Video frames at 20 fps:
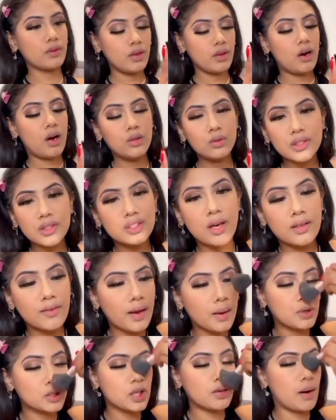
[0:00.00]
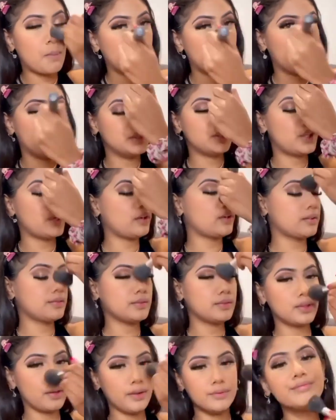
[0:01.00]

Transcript: I also just kind of like brush it around my nose too. So